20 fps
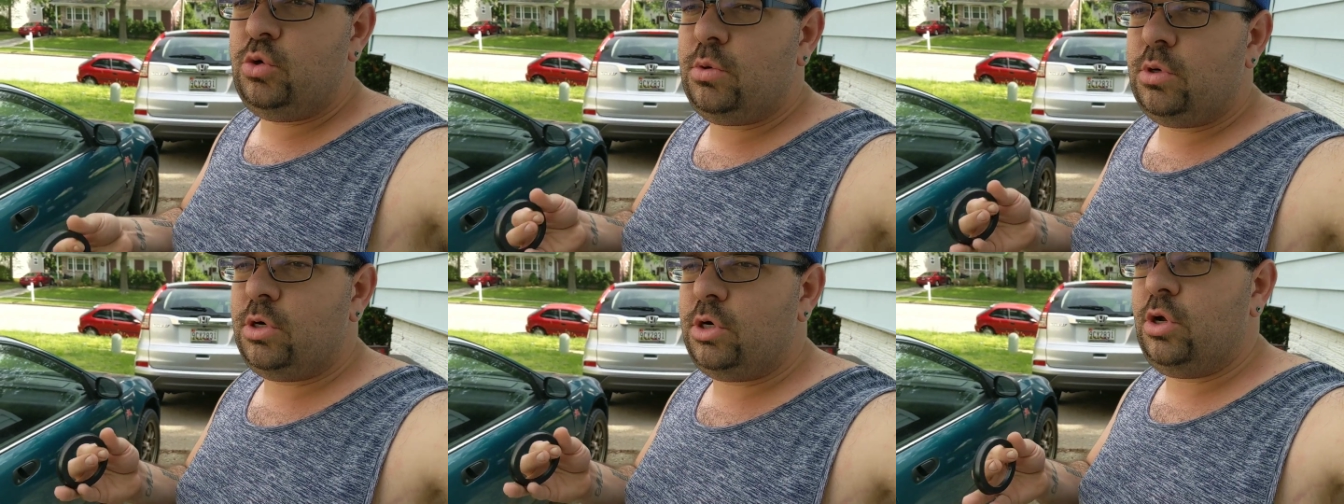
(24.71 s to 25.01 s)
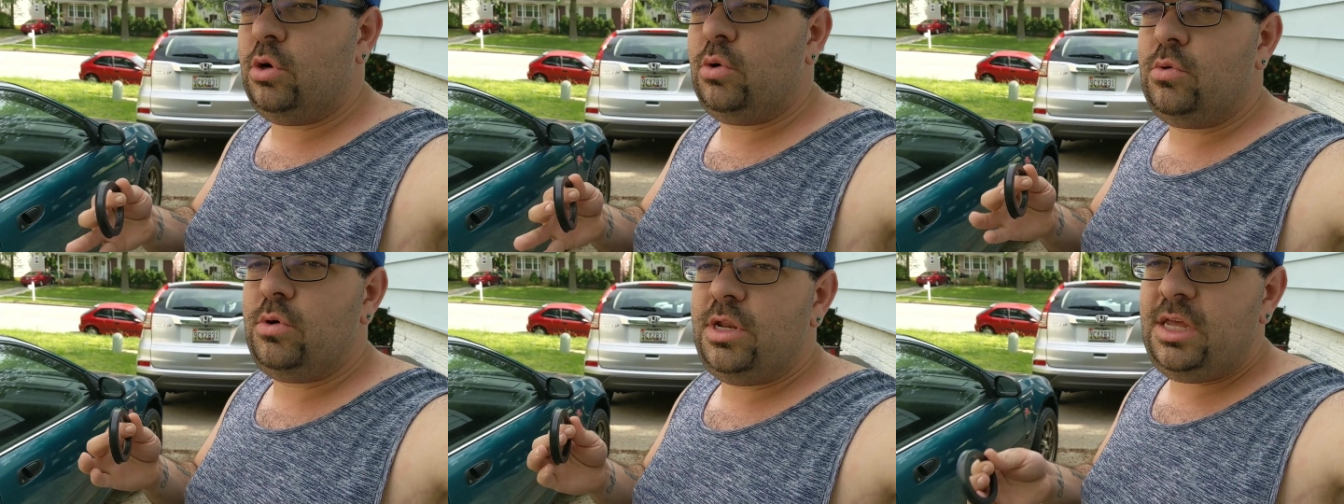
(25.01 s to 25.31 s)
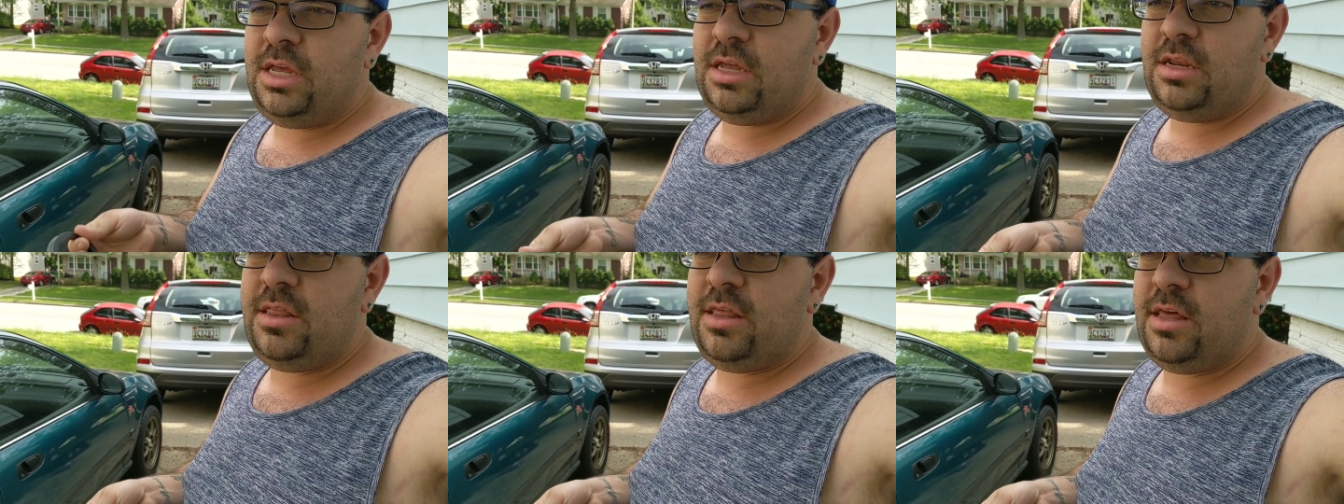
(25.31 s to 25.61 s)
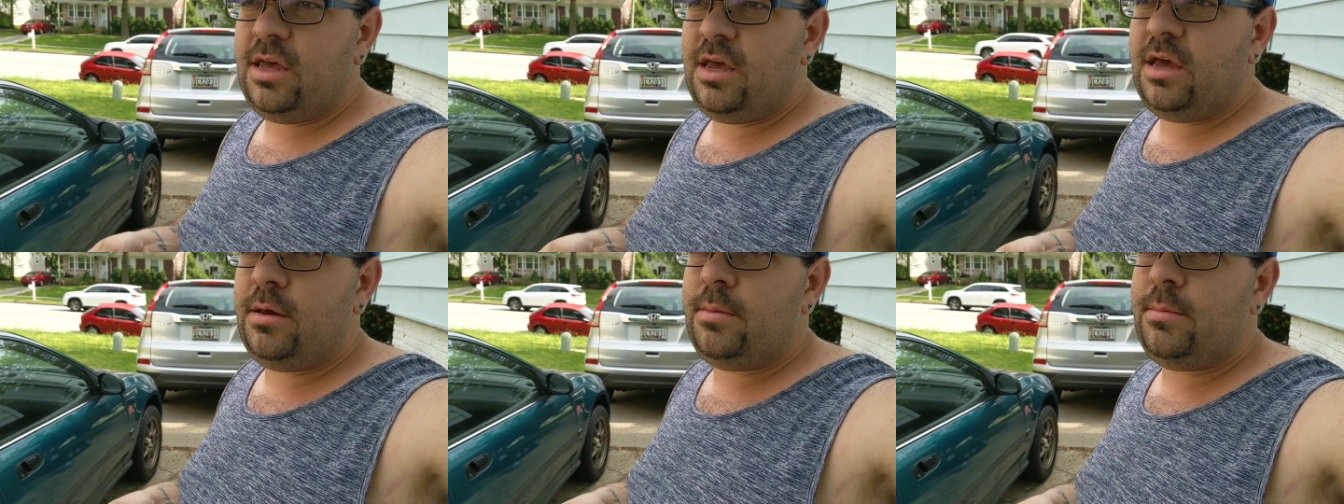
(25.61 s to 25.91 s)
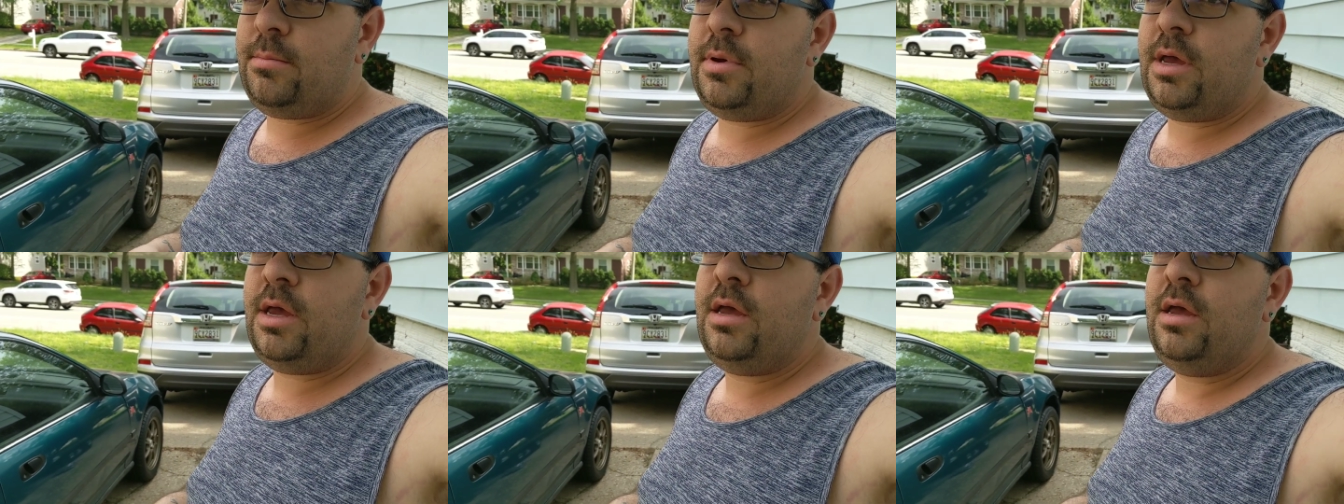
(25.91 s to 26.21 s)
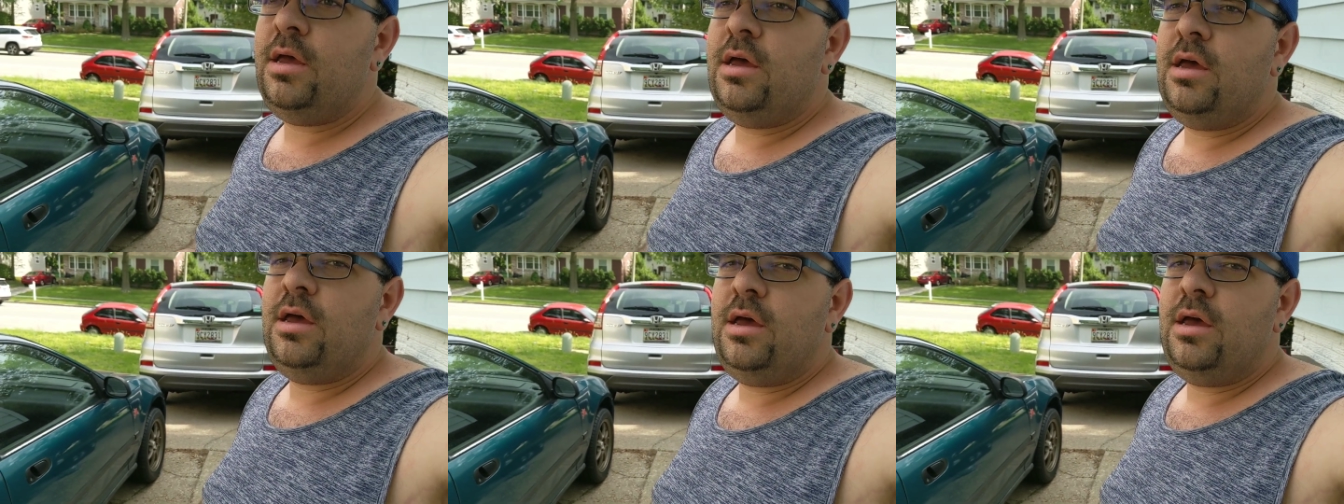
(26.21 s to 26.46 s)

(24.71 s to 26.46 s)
do or don't need them.